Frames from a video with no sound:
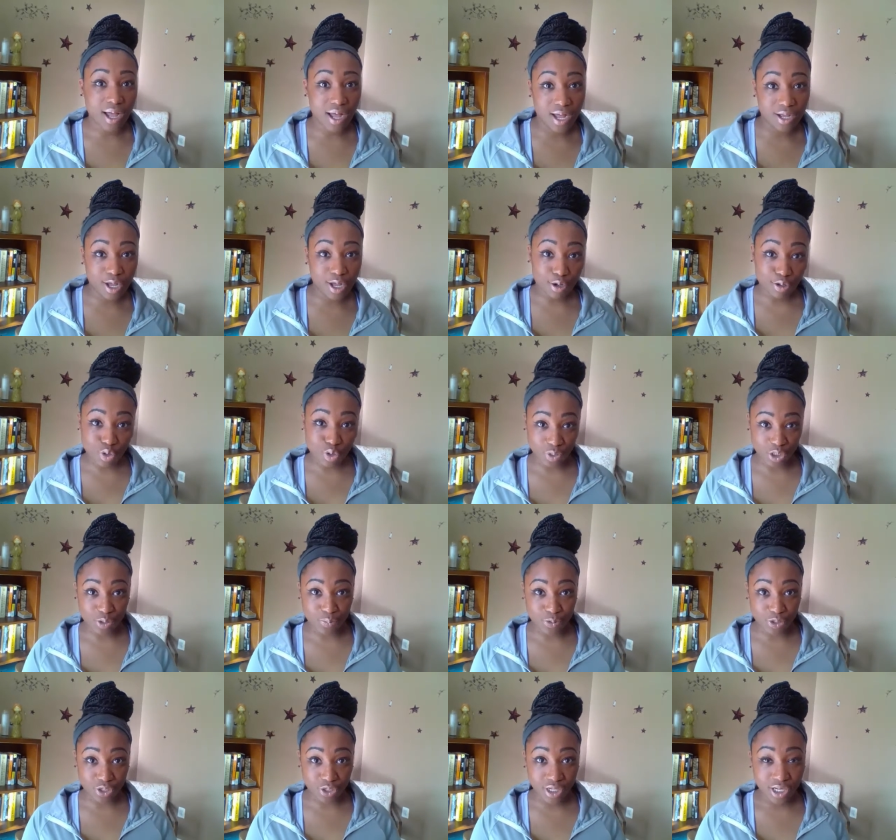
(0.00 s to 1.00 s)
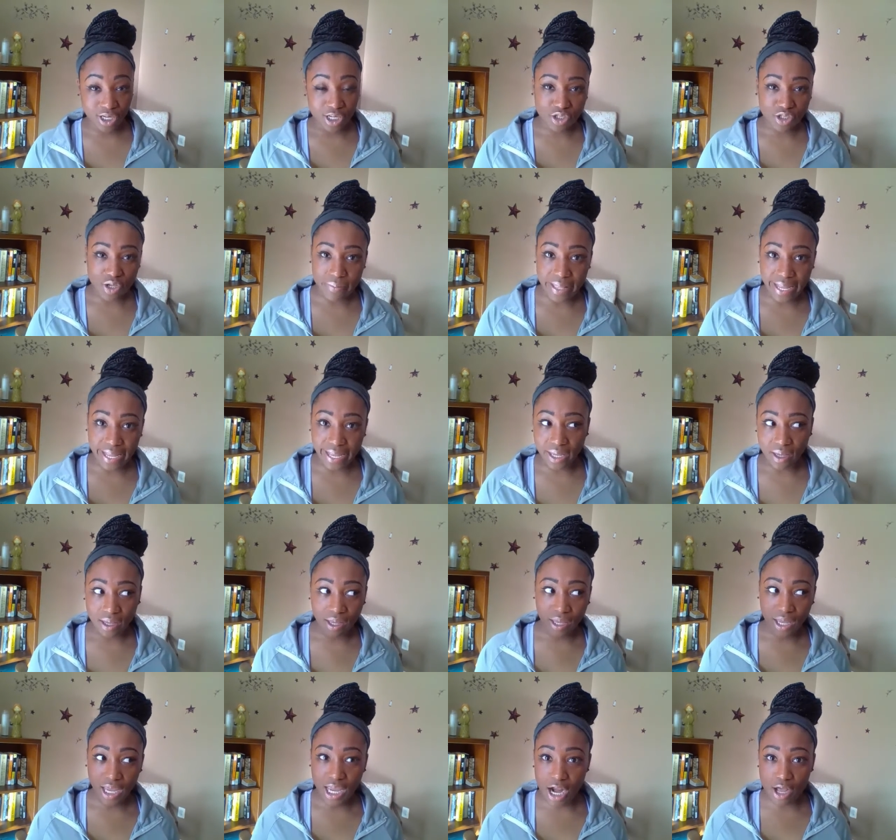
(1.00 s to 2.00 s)
Ghost Whisperer. So I'm like,
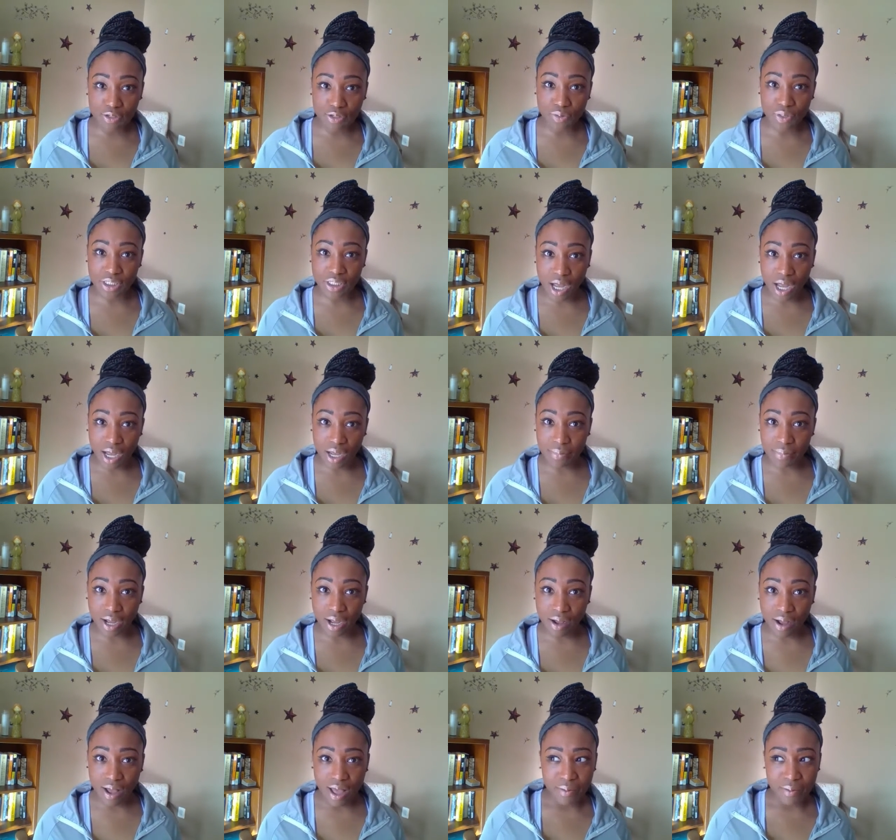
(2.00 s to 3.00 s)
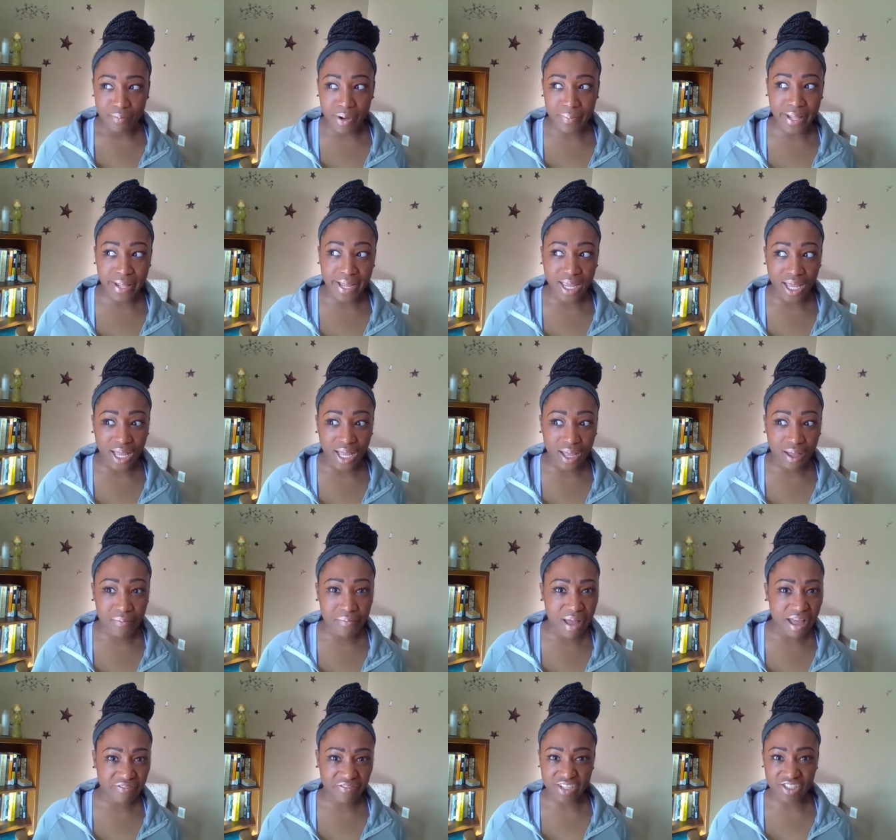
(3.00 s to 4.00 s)
he knows what he's talking about. But I'm like,
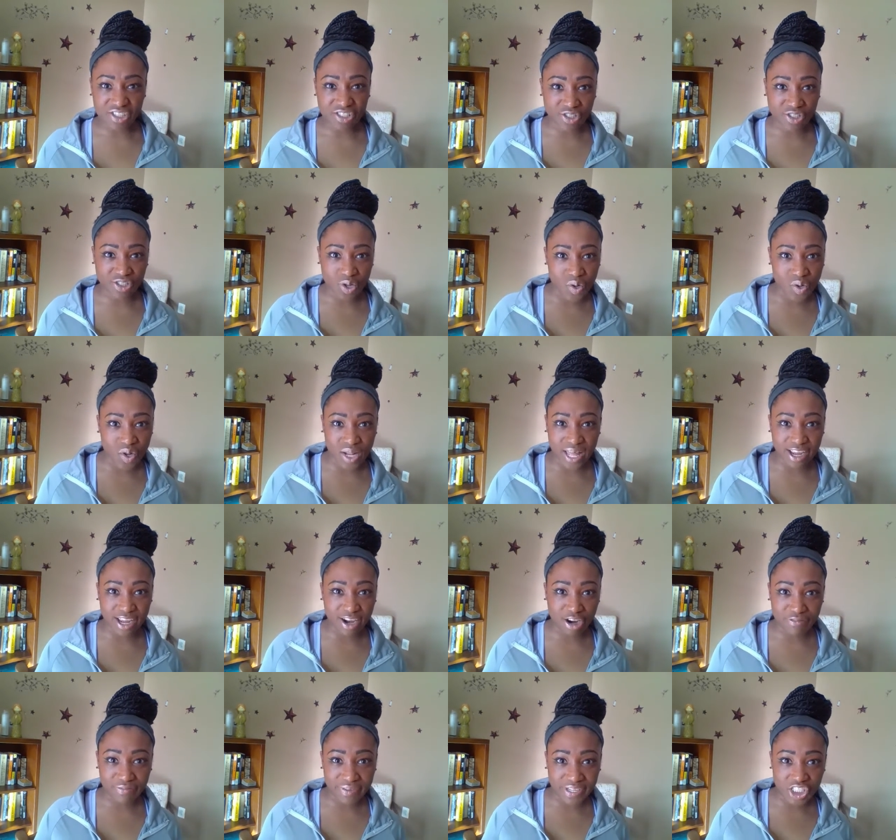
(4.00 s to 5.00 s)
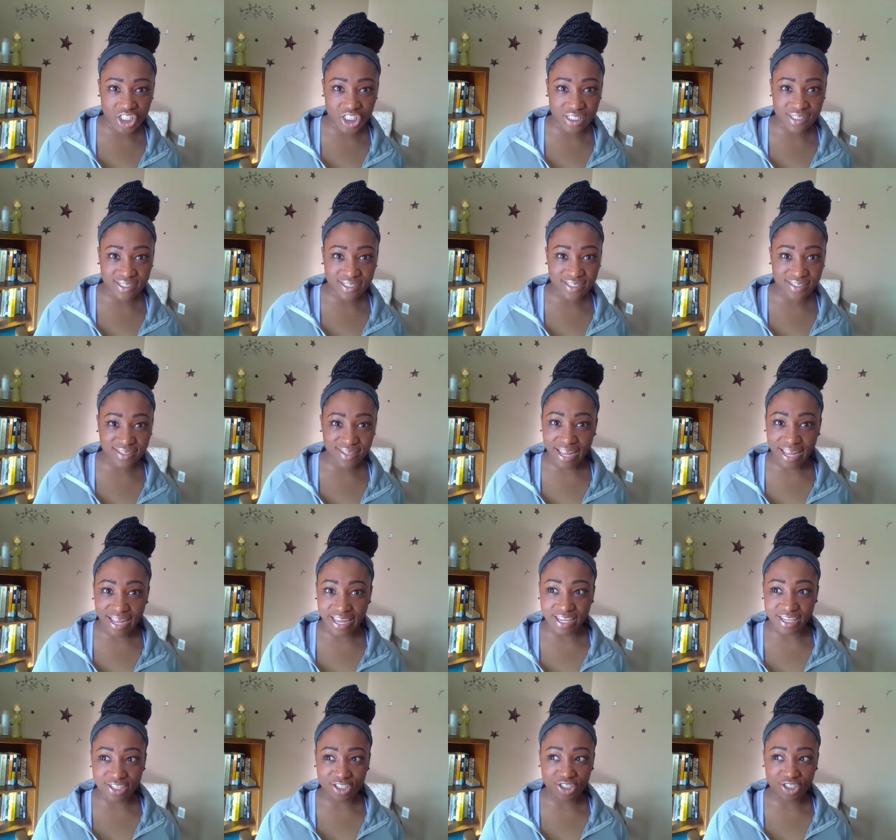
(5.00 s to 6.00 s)
my visions don't look like her visions.
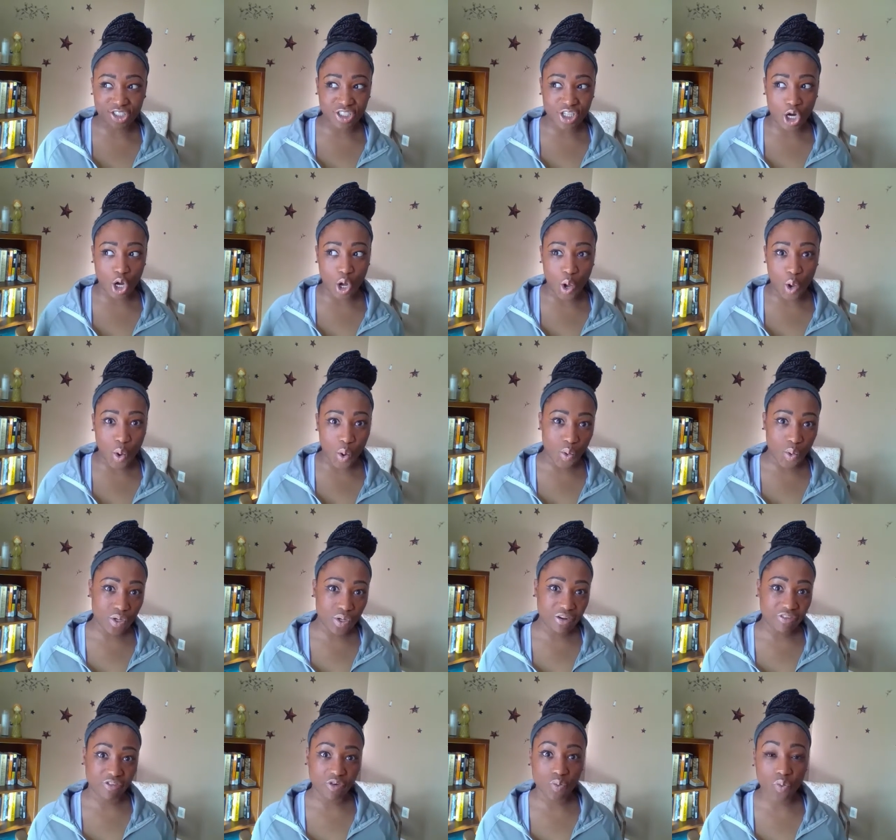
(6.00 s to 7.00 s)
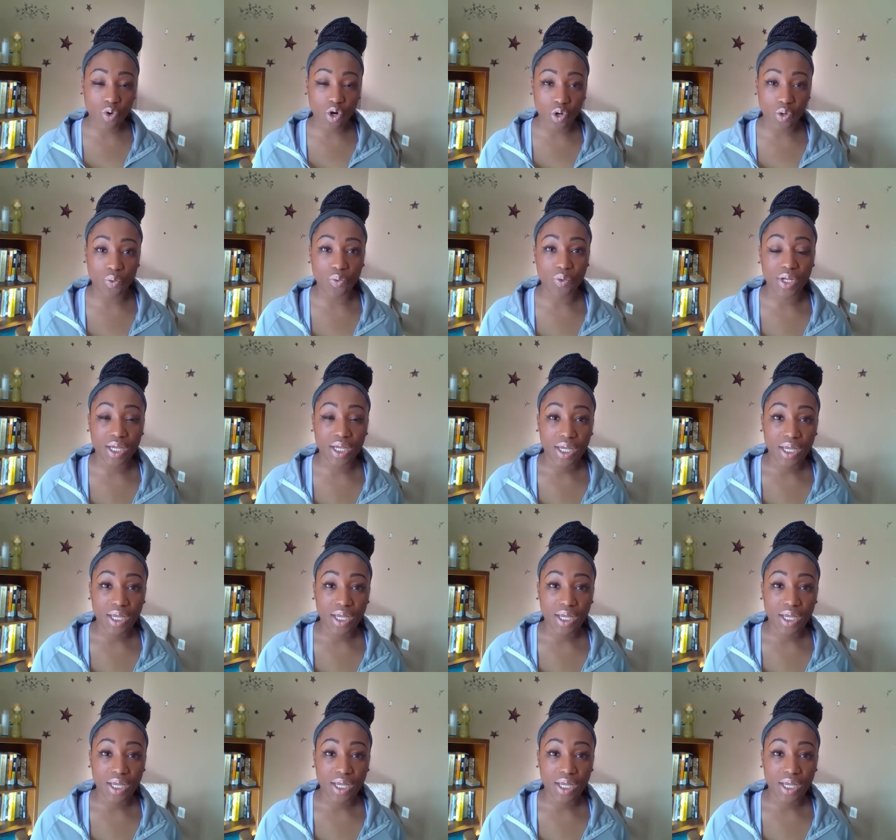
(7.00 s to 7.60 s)
Like, she's in a whole different world.